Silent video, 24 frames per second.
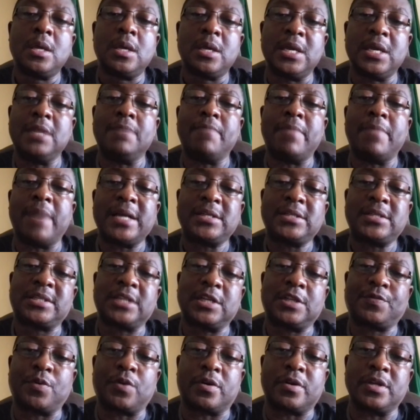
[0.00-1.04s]
In my
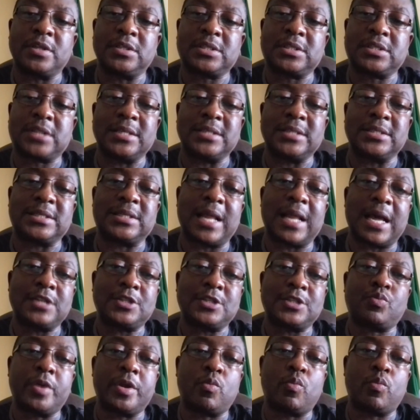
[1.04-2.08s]
state, for instance,
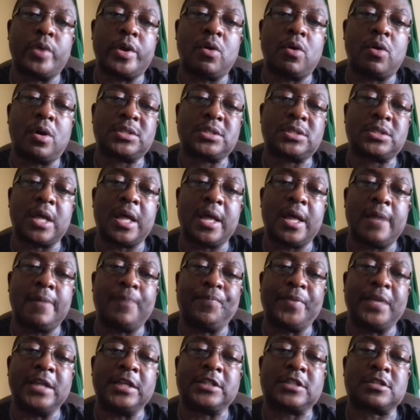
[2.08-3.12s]
last week we got um,
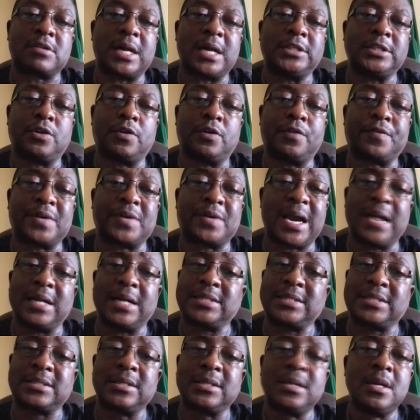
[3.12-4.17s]
a tranche of
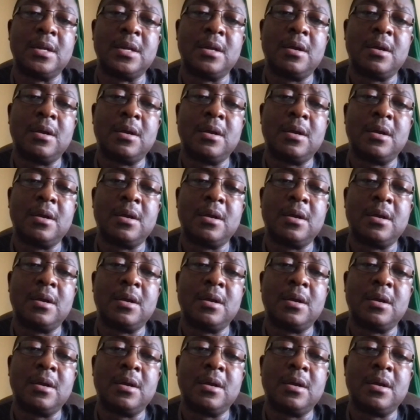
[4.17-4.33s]
cards,